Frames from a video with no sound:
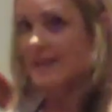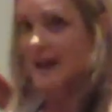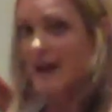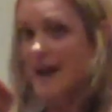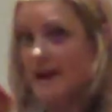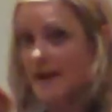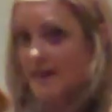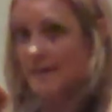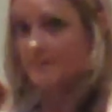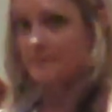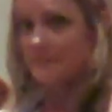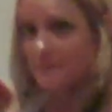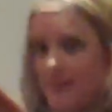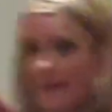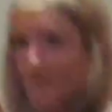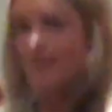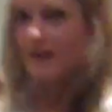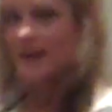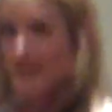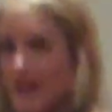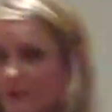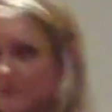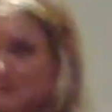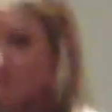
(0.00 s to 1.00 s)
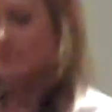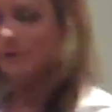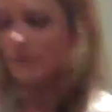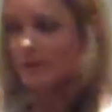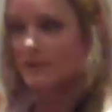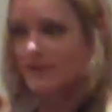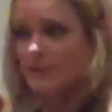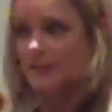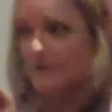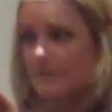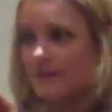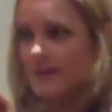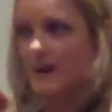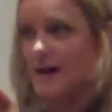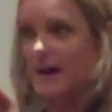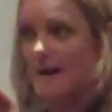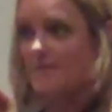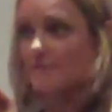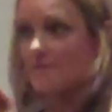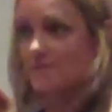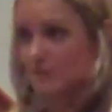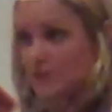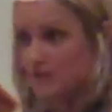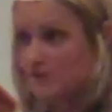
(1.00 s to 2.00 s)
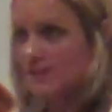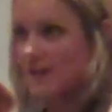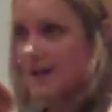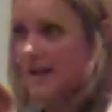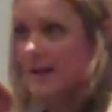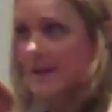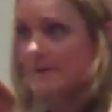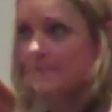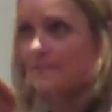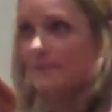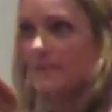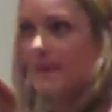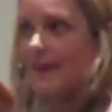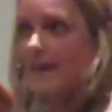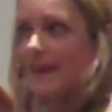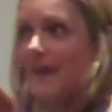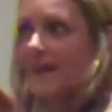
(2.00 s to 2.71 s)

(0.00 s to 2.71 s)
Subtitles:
time, I was working full-time,